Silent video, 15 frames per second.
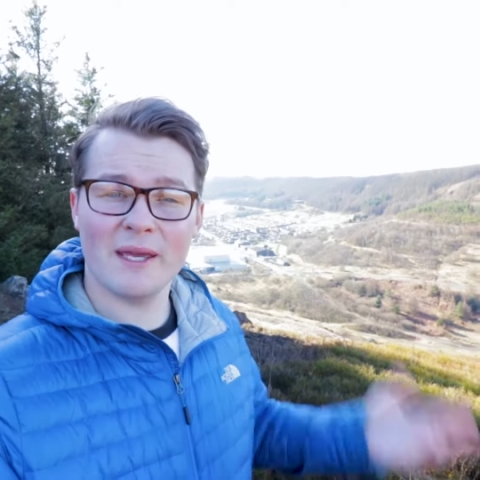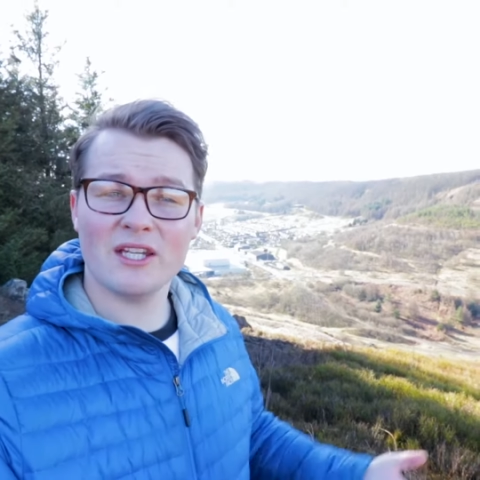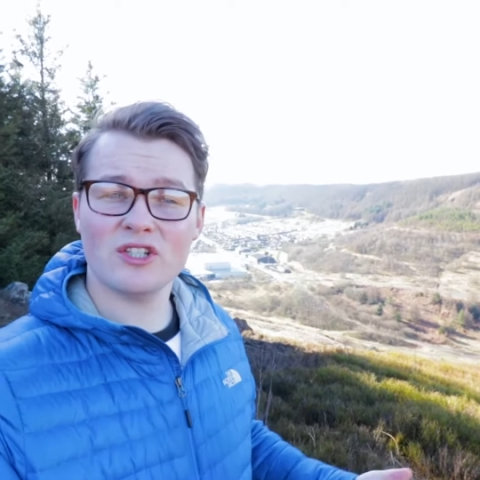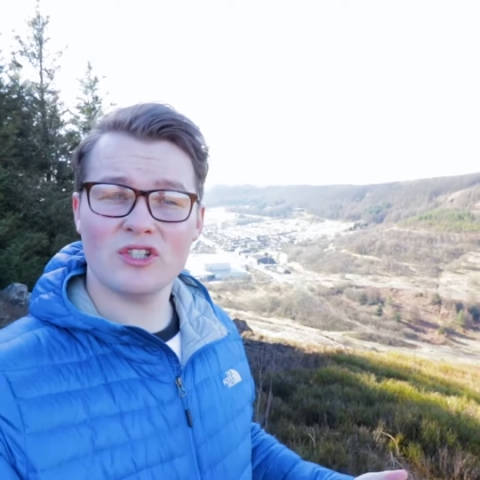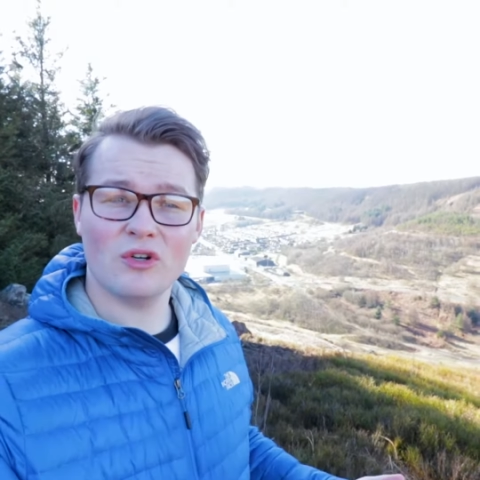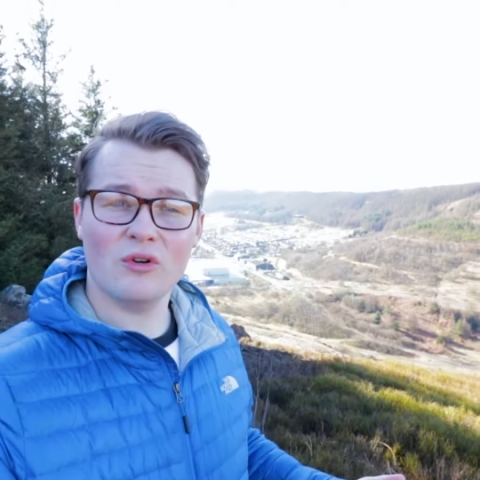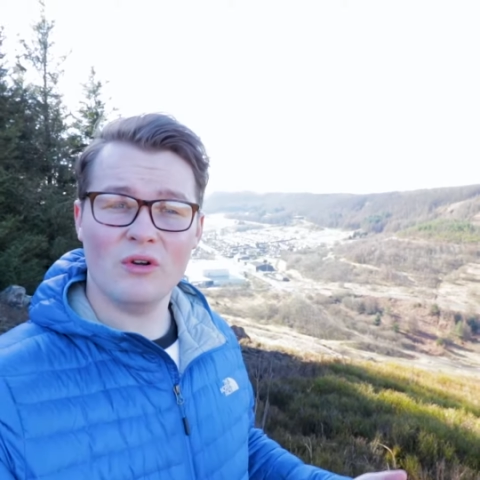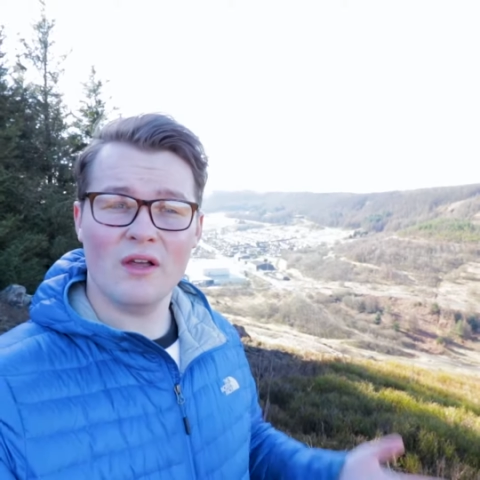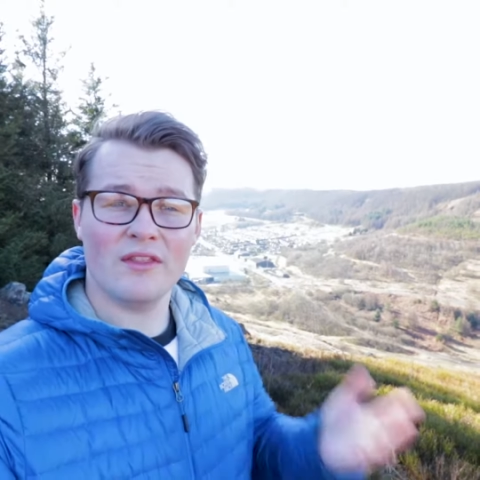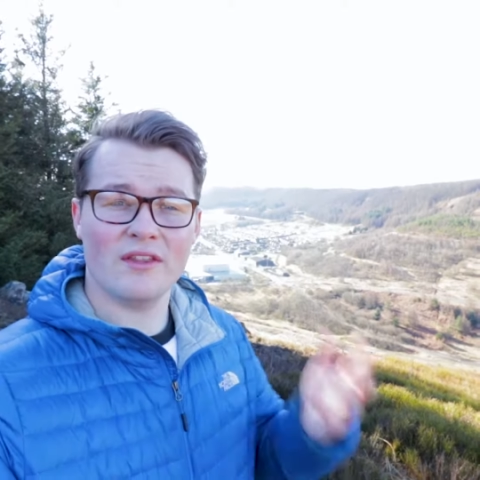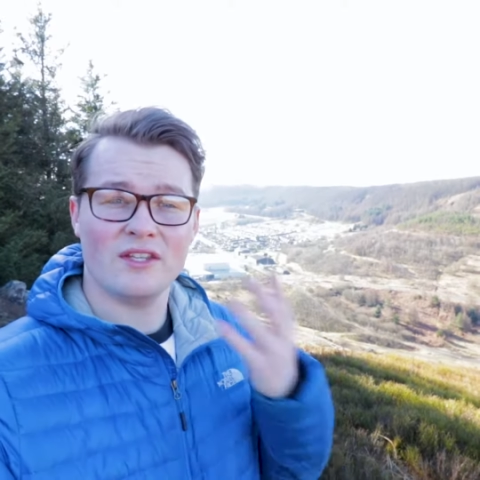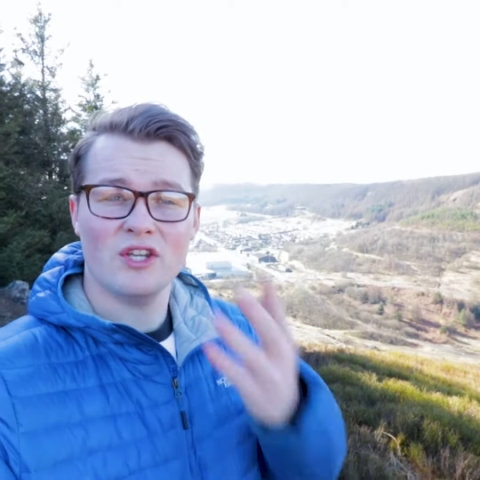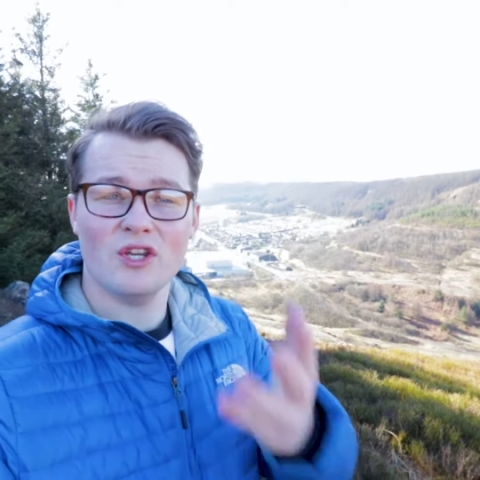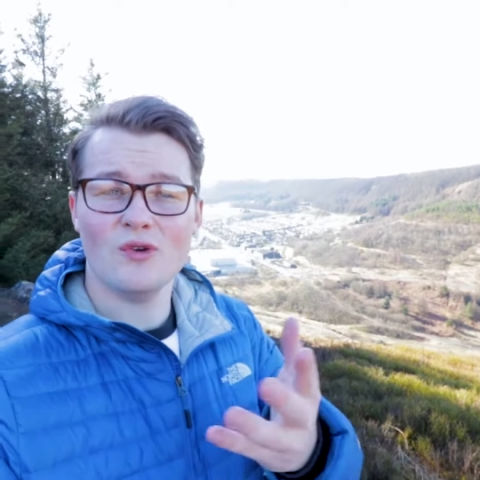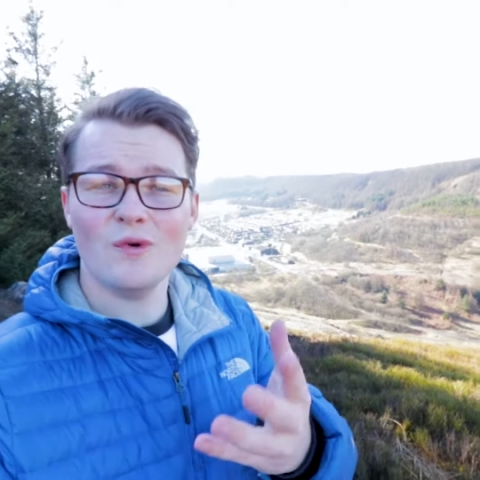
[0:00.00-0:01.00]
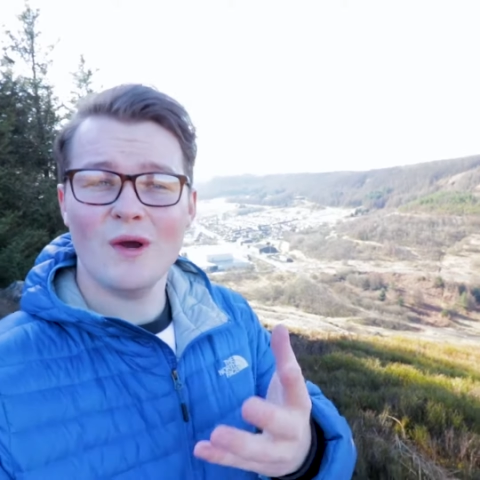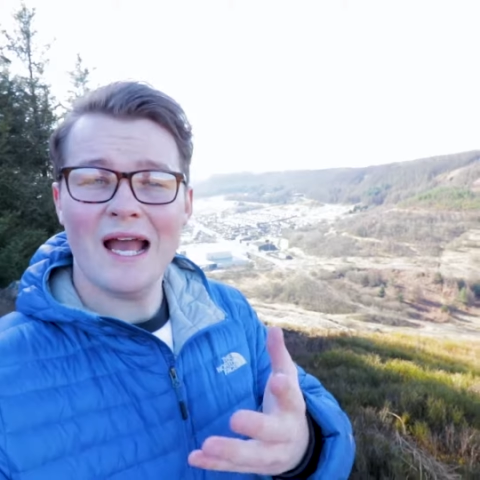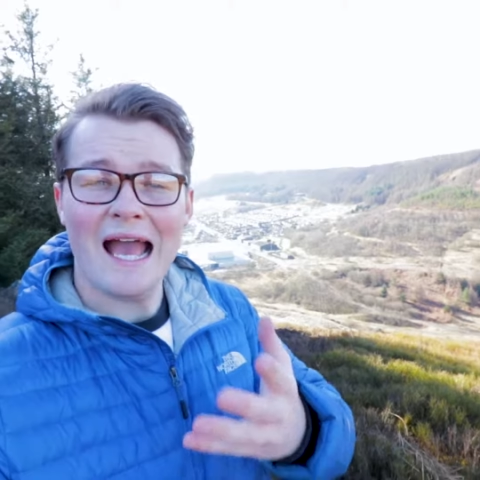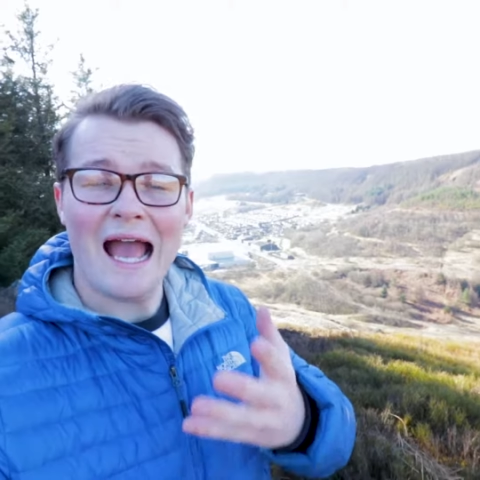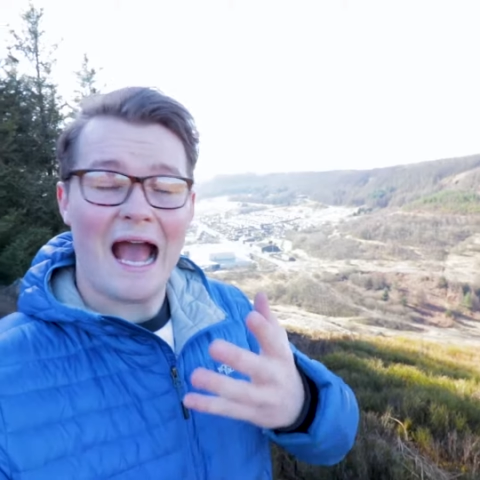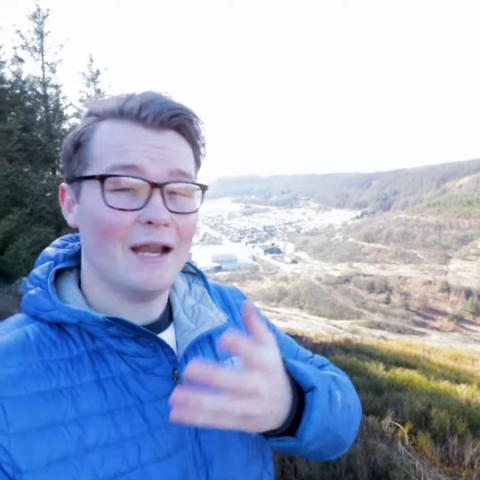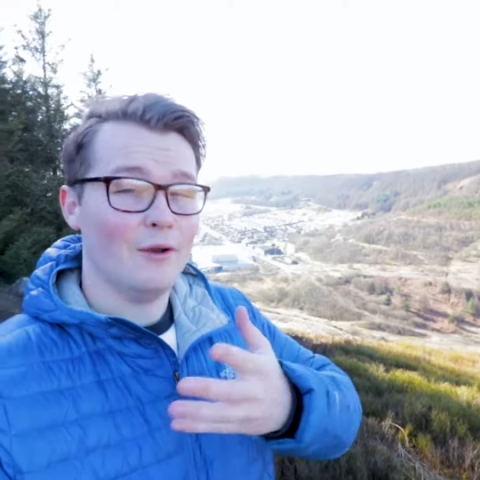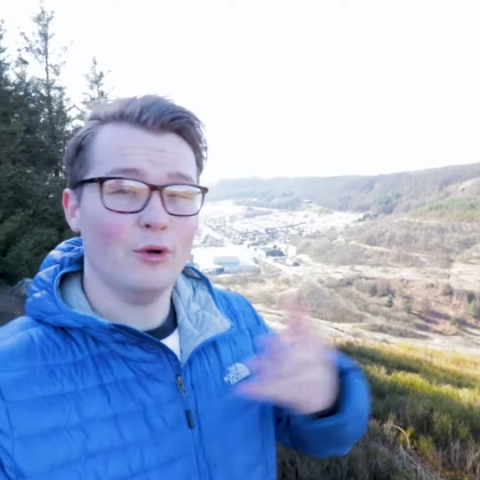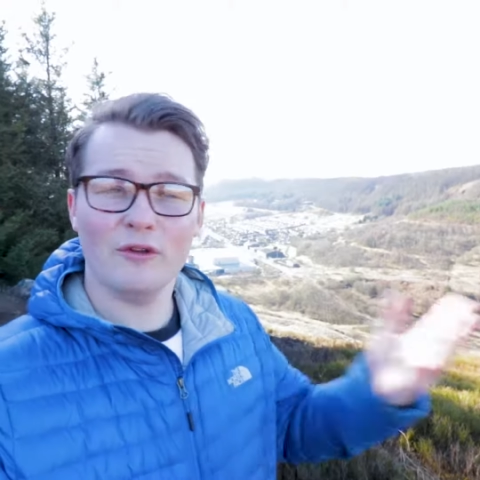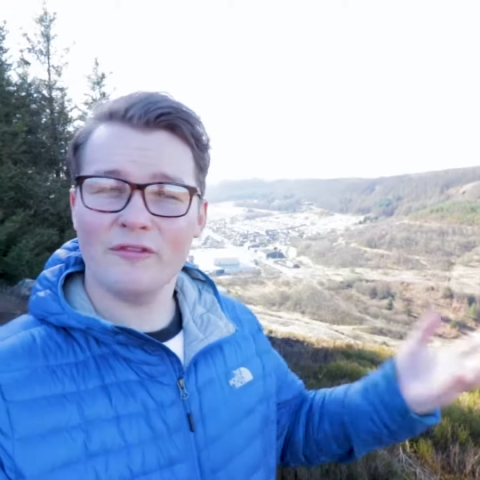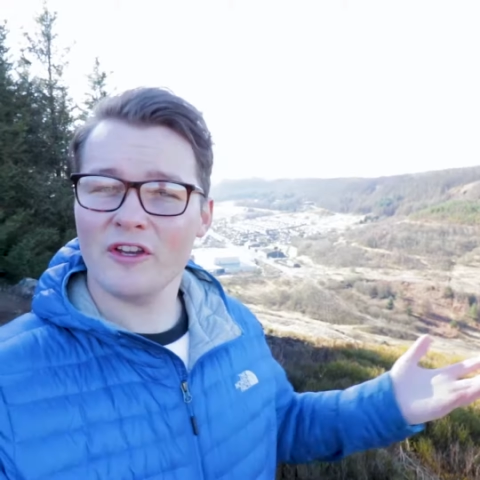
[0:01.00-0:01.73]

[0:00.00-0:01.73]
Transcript: sure that you and all of